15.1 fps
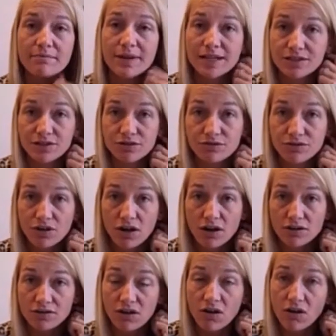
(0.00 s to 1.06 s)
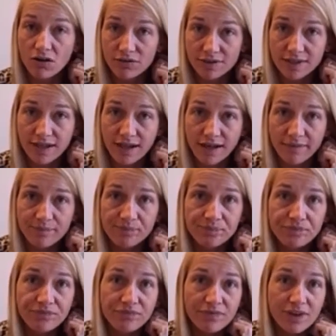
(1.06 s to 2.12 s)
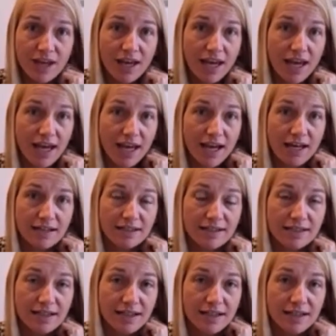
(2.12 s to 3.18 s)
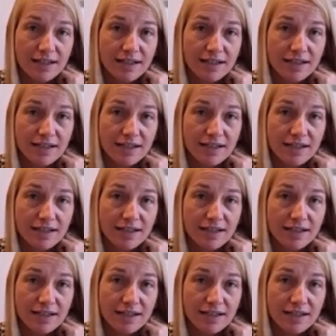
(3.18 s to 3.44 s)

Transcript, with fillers: my two dogs all the time, and uh,